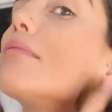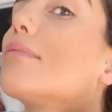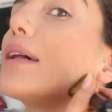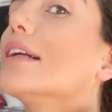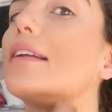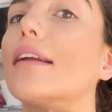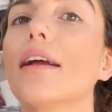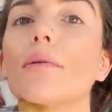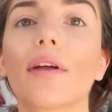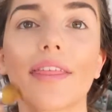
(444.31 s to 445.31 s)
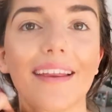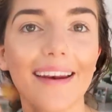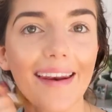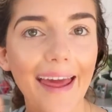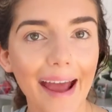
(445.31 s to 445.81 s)
Blend it in with the
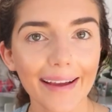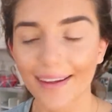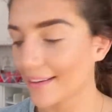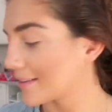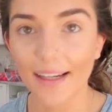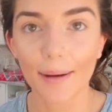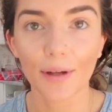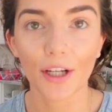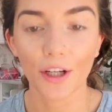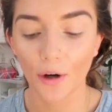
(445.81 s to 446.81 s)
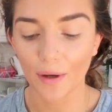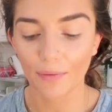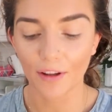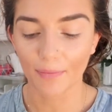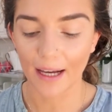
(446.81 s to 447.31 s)
neck. I'm gonna go
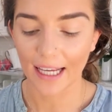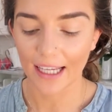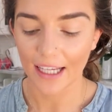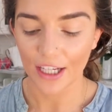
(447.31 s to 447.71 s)
in with my